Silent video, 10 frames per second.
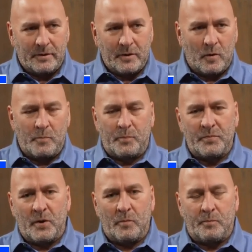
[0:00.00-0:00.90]
There
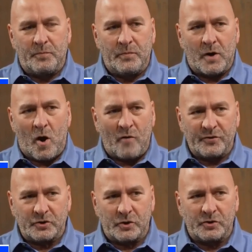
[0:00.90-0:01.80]
were
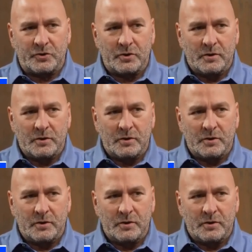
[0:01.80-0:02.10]
officers